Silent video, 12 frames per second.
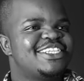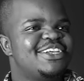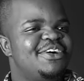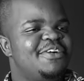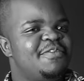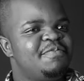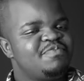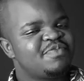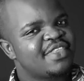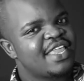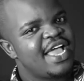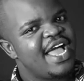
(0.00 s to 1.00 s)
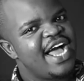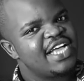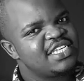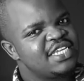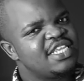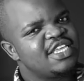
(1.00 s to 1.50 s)
so I
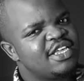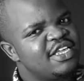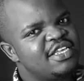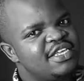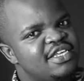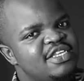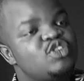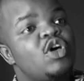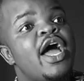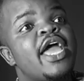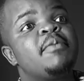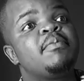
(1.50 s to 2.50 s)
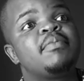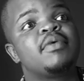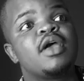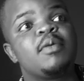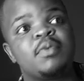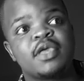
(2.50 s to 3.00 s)
said, so I,
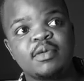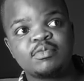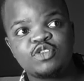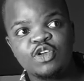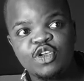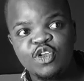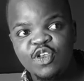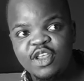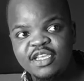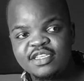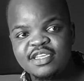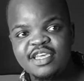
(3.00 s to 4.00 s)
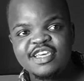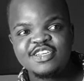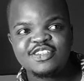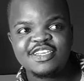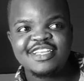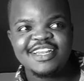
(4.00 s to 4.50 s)
be, I became so curious.
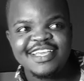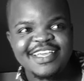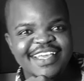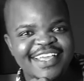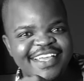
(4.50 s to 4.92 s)
So actually,